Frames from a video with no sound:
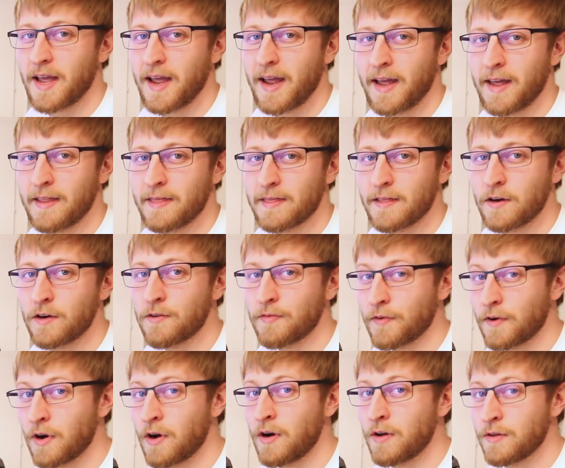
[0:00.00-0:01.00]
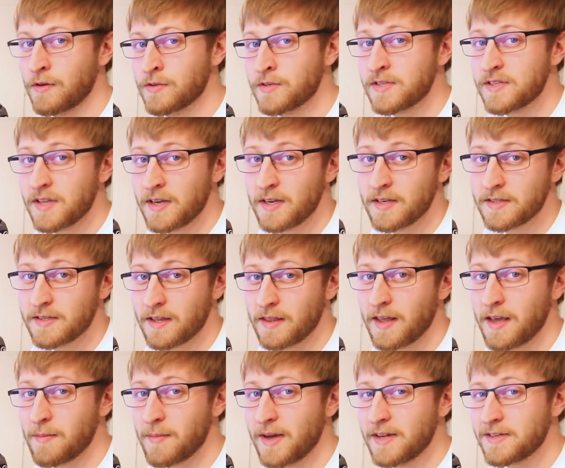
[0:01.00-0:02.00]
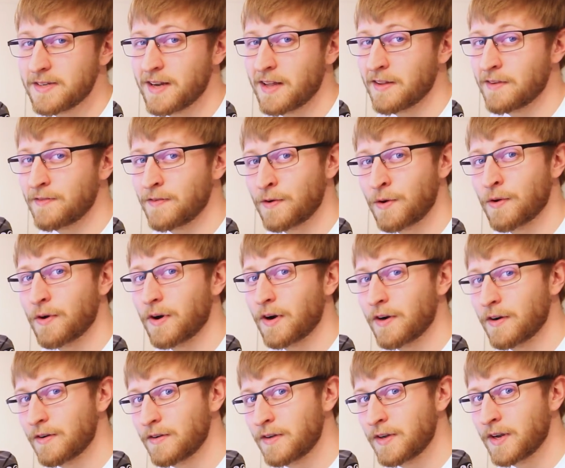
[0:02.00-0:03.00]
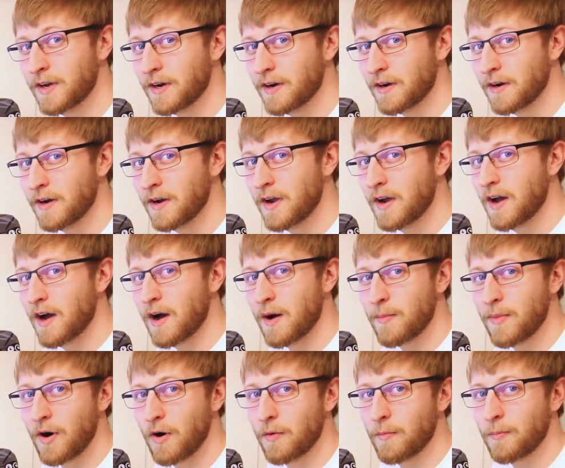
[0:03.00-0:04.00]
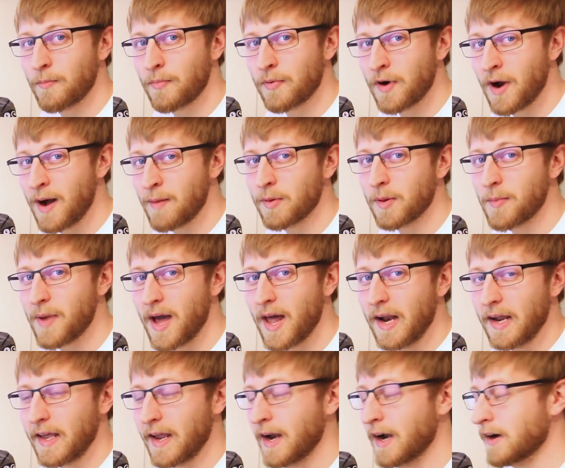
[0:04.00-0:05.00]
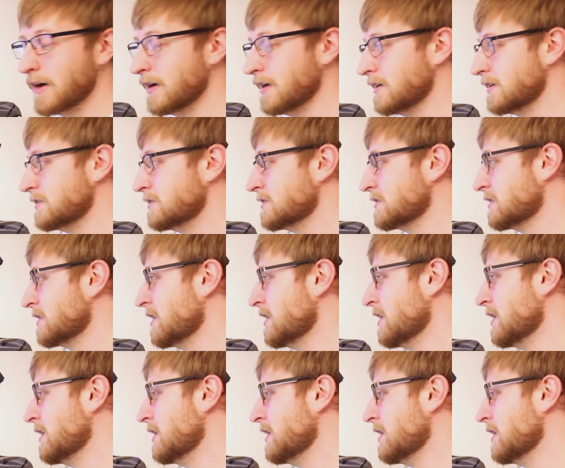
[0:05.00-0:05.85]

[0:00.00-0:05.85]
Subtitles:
and look for all those things that they mentioned on the phone earlier about problematic areas.